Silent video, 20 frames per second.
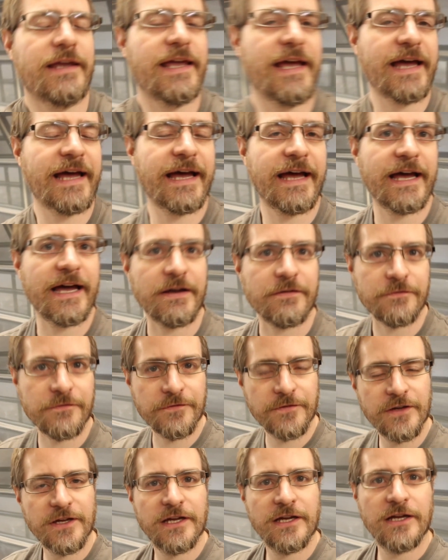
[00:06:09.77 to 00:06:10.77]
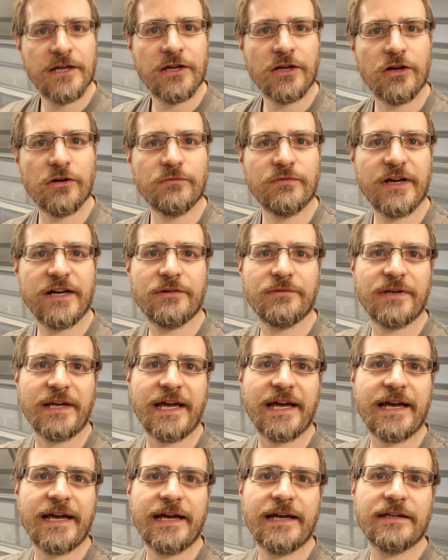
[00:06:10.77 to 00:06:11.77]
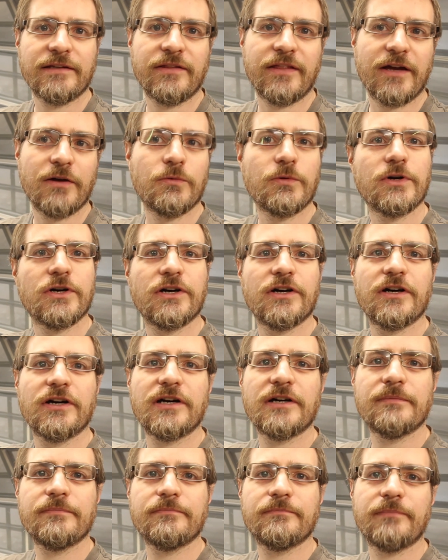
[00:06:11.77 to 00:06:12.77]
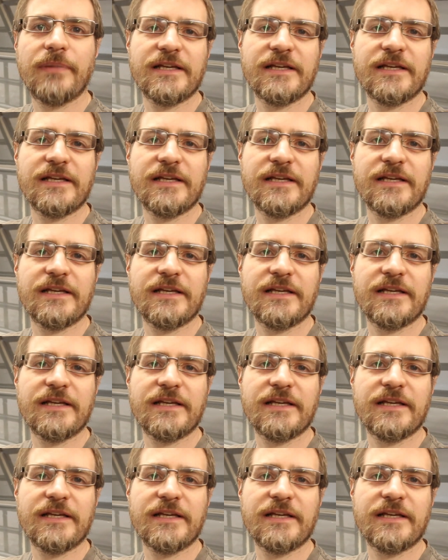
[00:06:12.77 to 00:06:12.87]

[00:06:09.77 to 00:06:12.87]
have gone round and there were